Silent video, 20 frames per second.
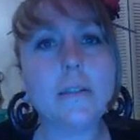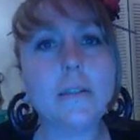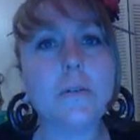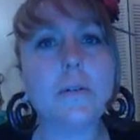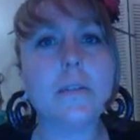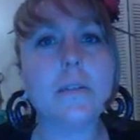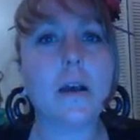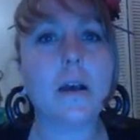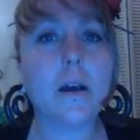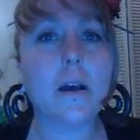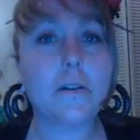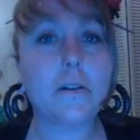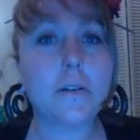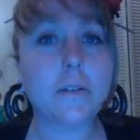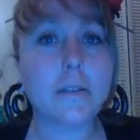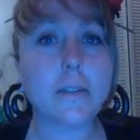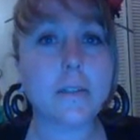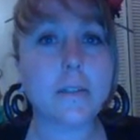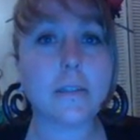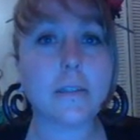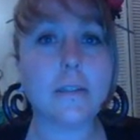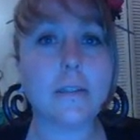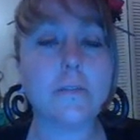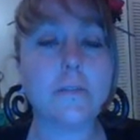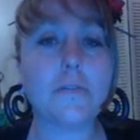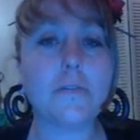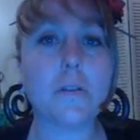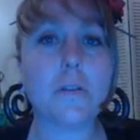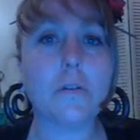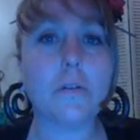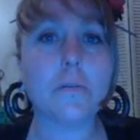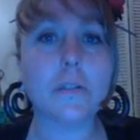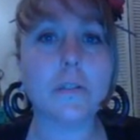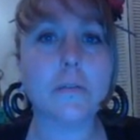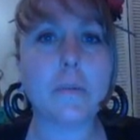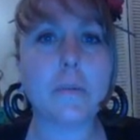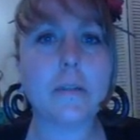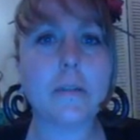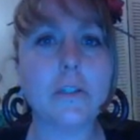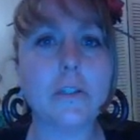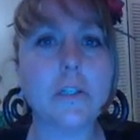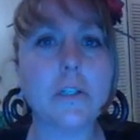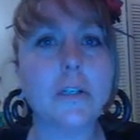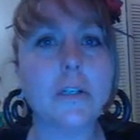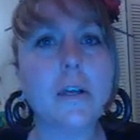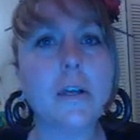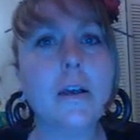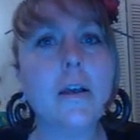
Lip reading: so it's 160 for the whole semester.